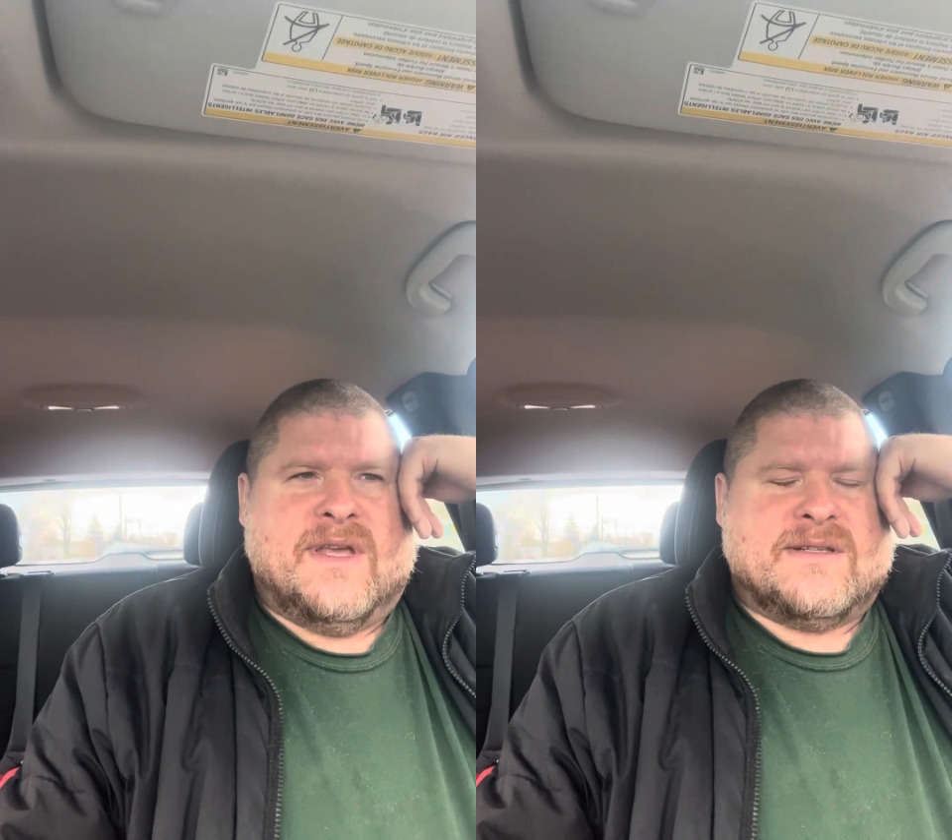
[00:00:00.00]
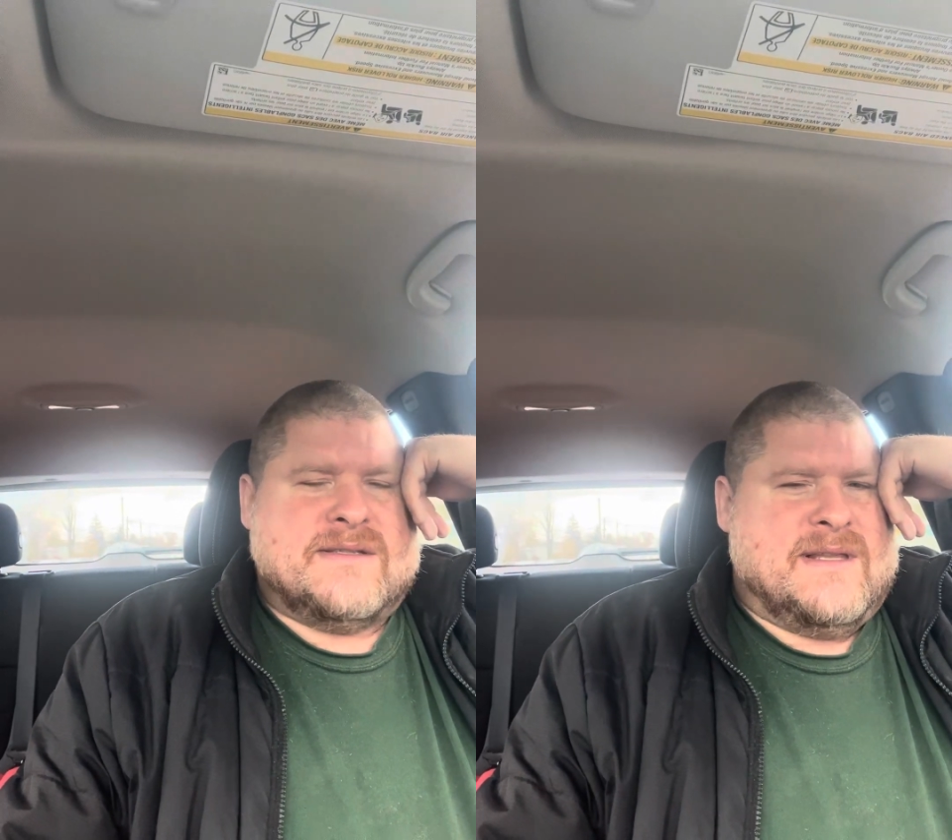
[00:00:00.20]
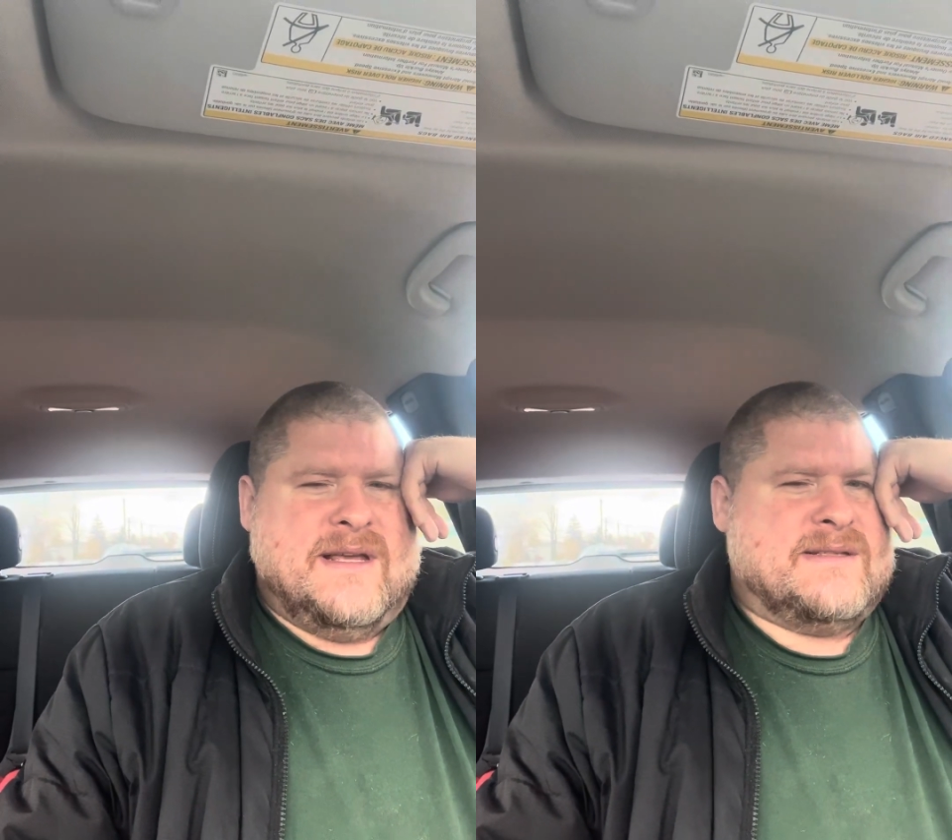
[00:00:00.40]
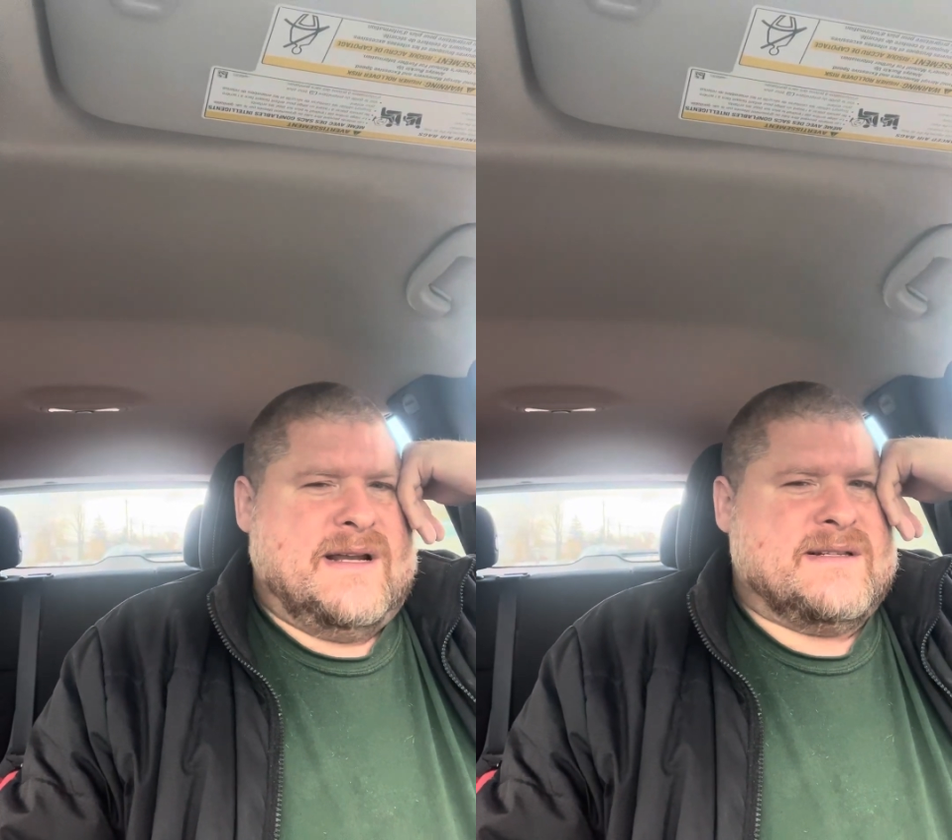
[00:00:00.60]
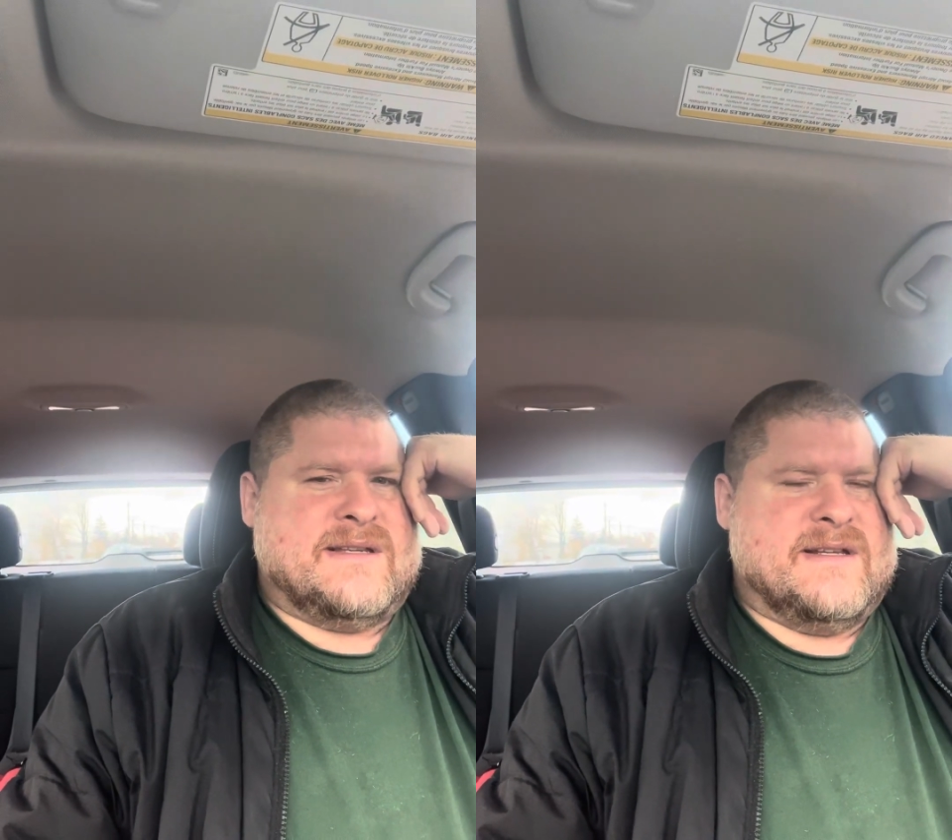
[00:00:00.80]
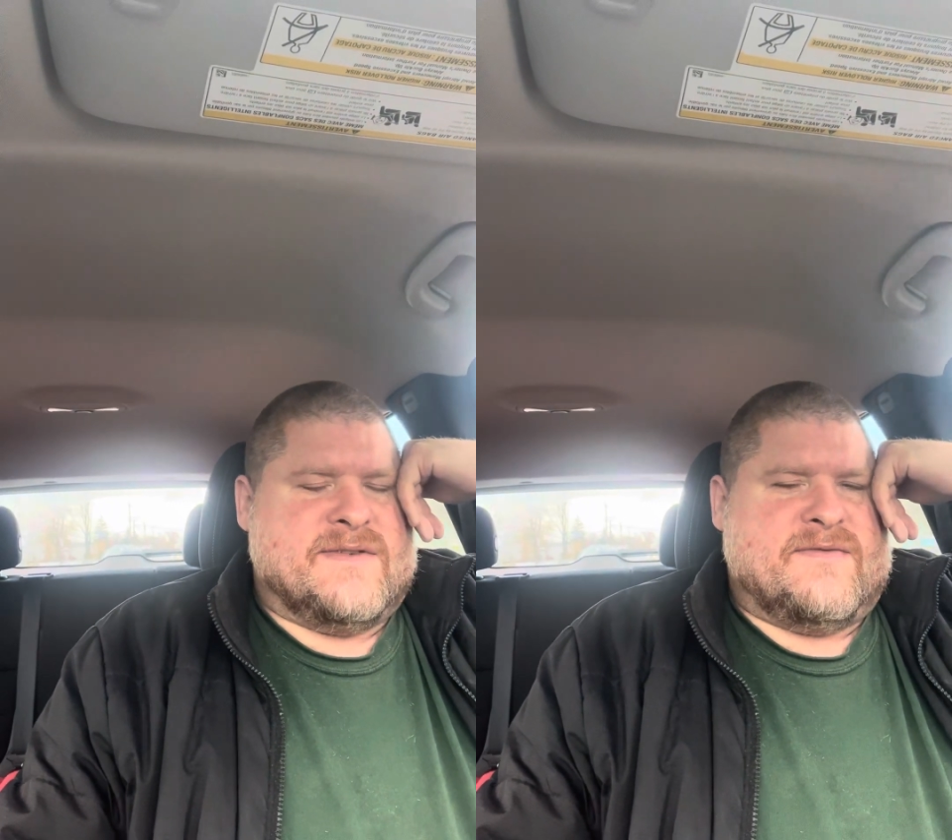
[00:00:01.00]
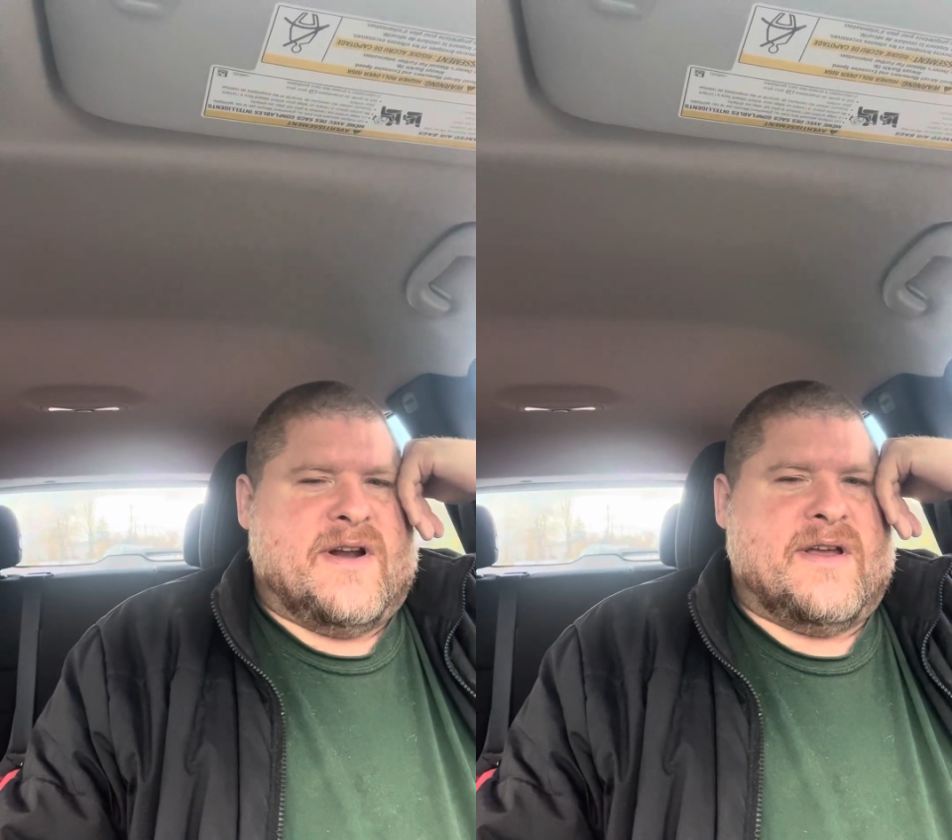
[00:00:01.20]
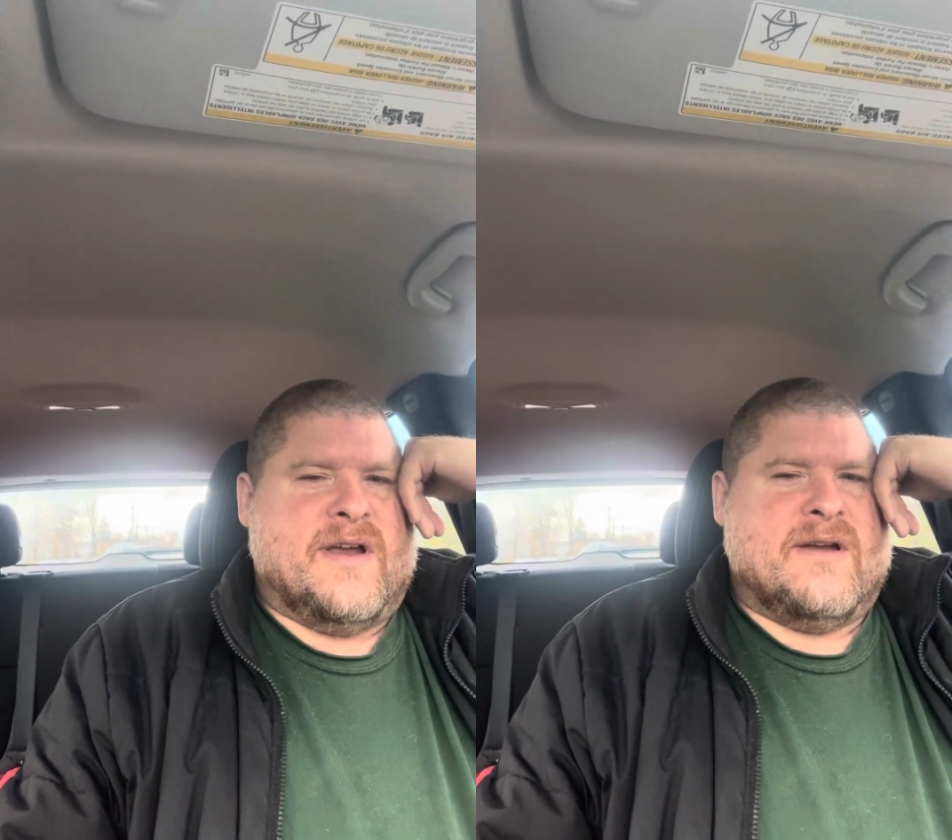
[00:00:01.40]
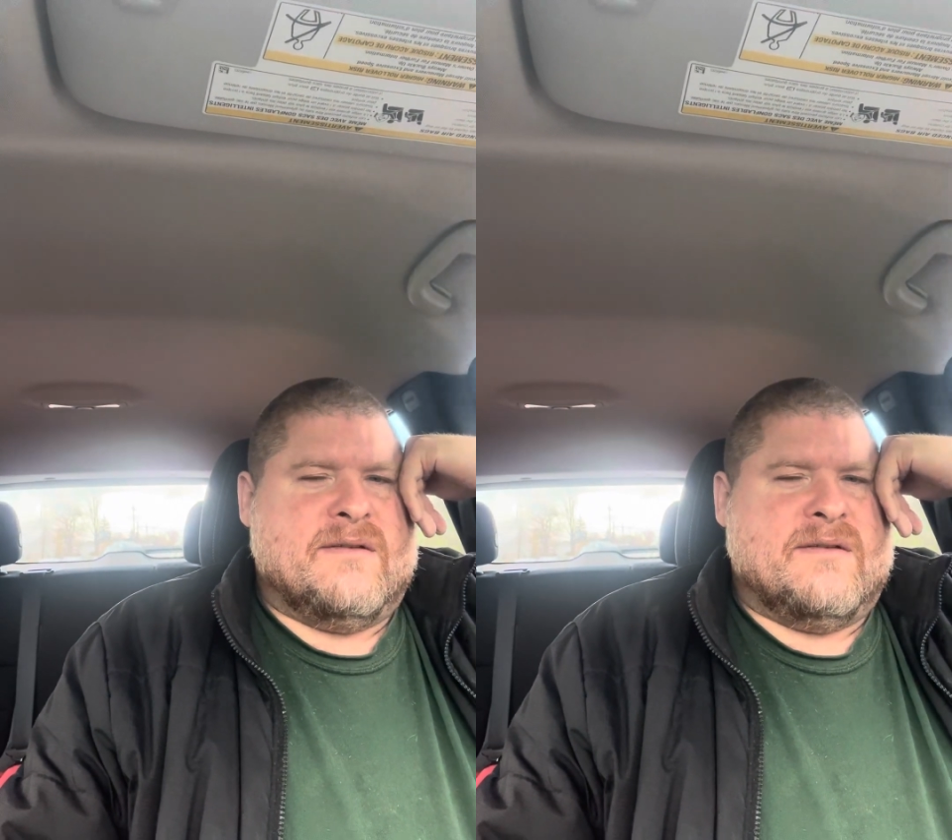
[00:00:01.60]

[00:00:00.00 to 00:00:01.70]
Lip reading: that's not schizophrenia,